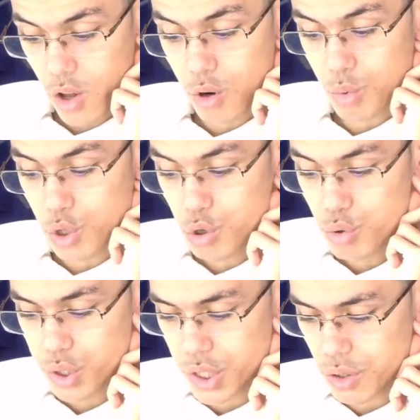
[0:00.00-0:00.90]
with two
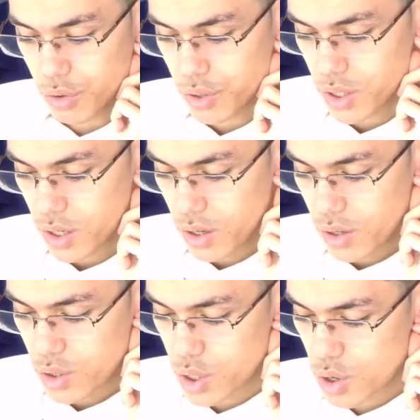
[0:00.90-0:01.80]
steals.
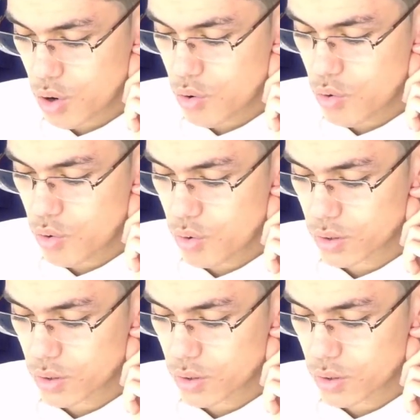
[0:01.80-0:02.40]
So